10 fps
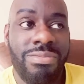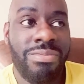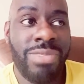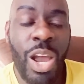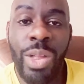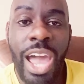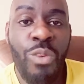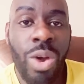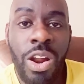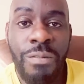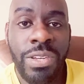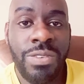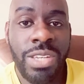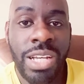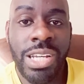They only have one offensive
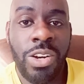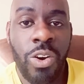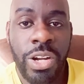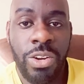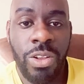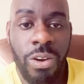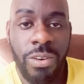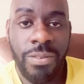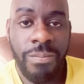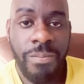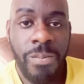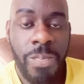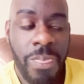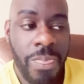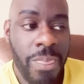touchdown all year long.
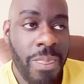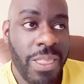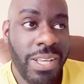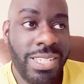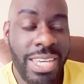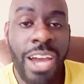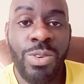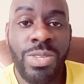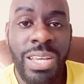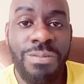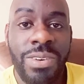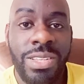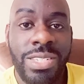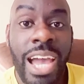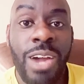Seattle's
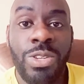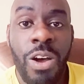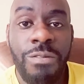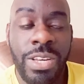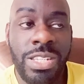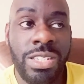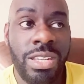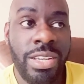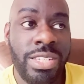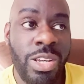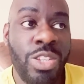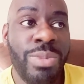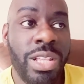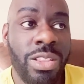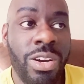offense,
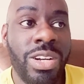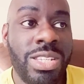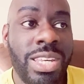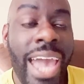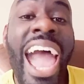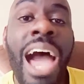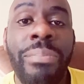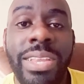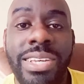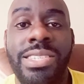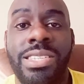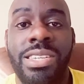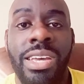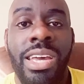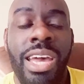looks hapless.
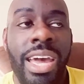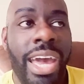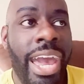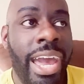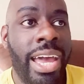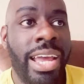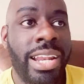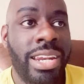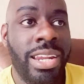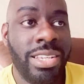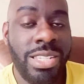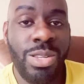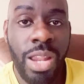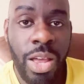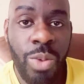And this is
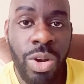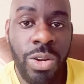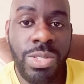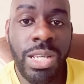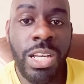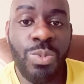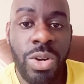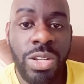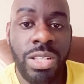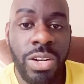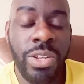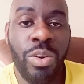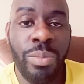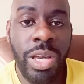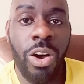another one of those teams where it's literally
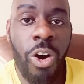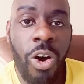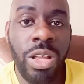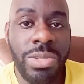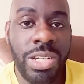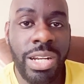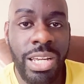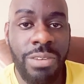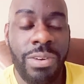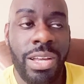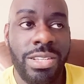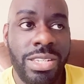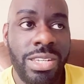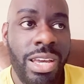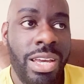going to be all up to the
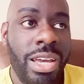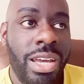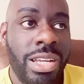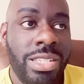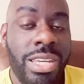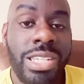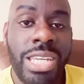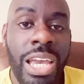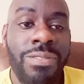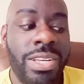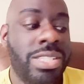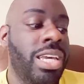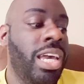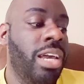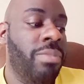defense to save this
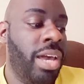team.